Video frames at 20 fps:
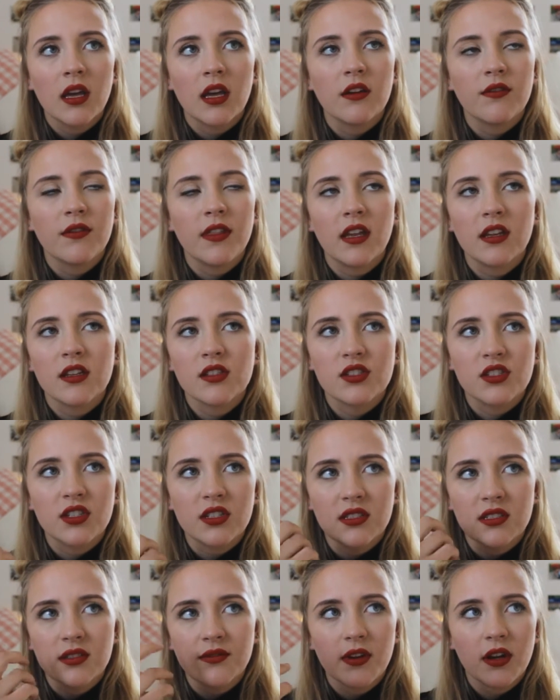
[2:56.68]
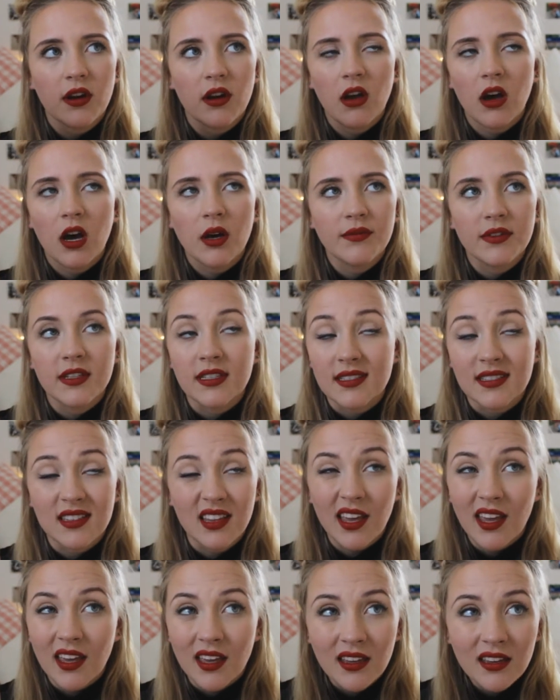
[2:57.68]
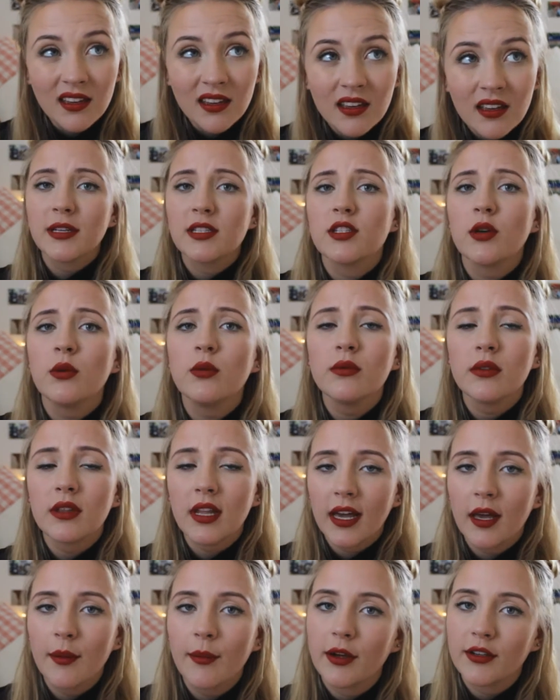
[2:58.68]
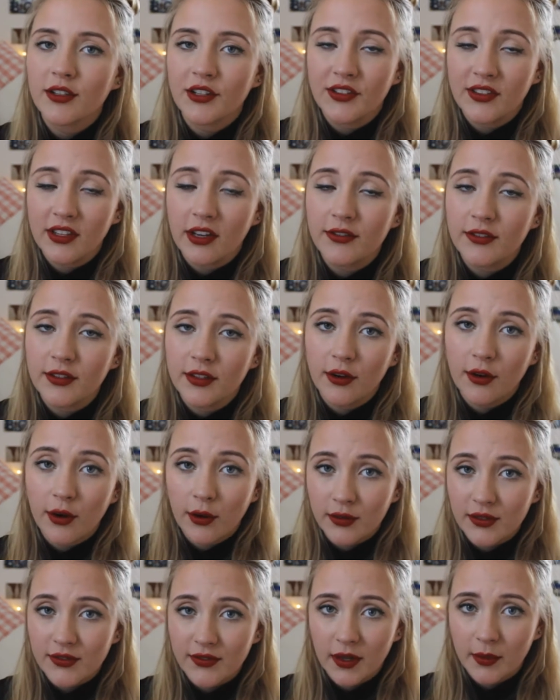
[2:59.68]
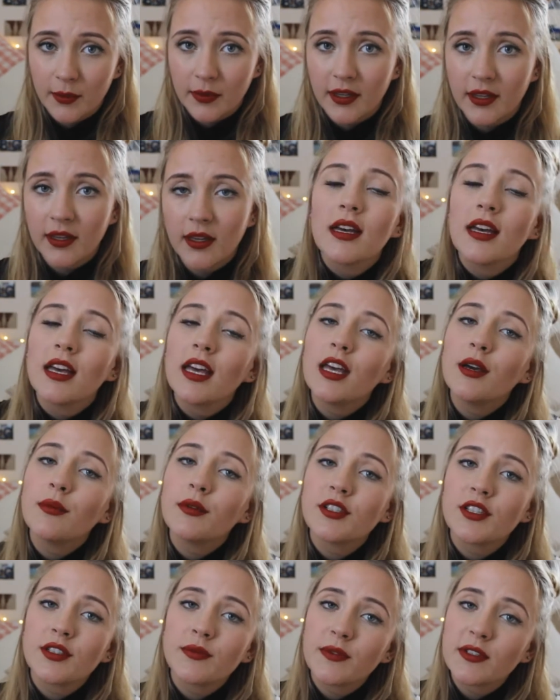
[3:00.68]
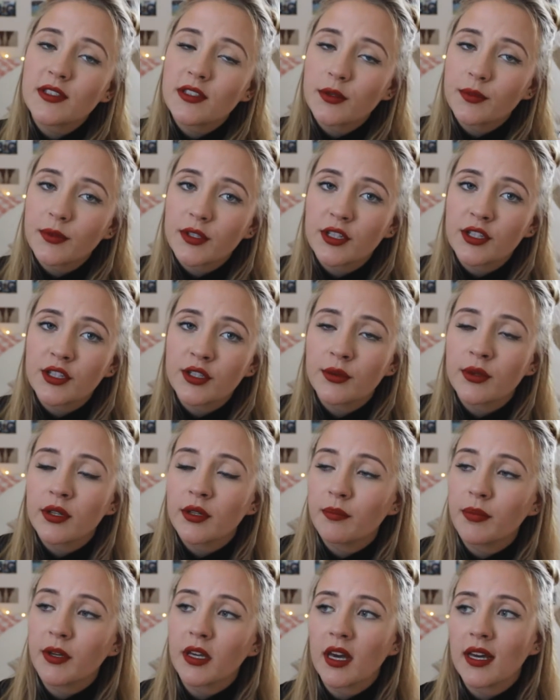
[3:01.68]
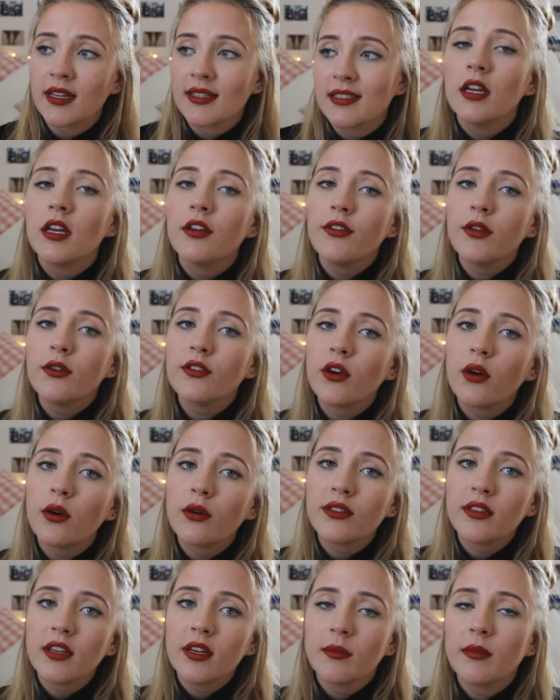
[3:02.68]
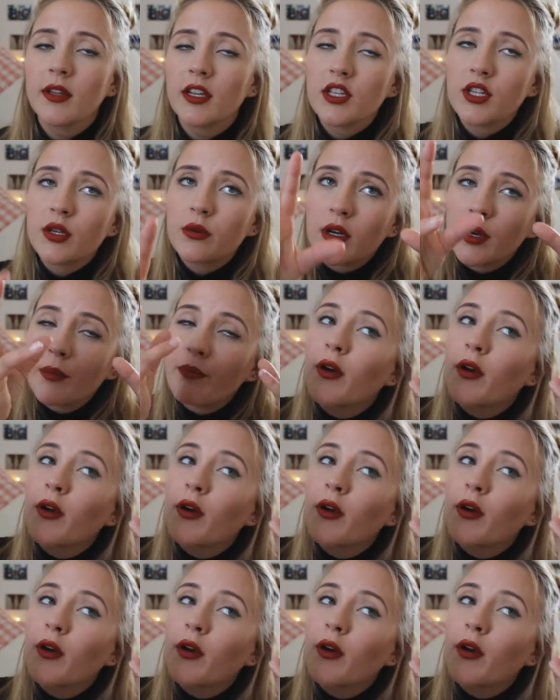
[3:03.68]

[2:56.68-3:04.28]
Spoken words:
if that is just a very obvious thing, but don't lie about yourself to your host family. It would just be stupid to do it because if you told them that you were